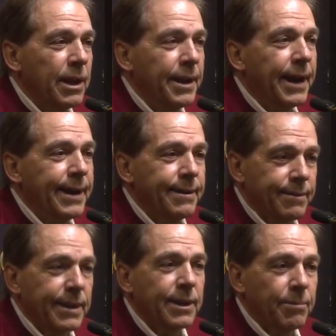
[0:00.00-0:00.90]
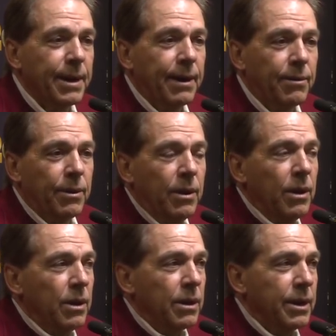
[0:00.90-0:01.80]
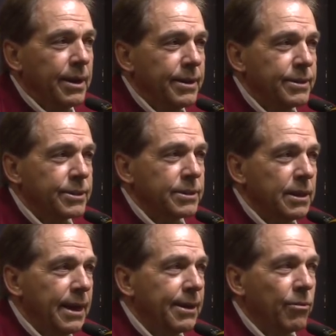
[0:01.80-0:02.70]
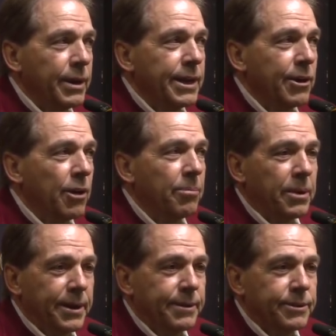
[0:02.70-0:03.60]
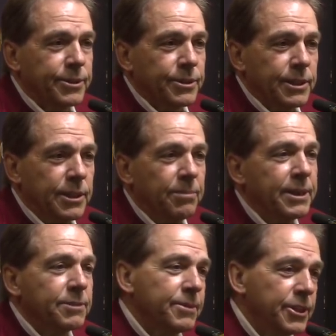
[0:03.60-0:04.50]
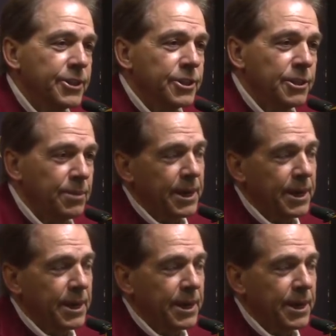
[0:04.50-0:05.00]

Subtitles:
well at night thinking about, is how do we get our players in the best position to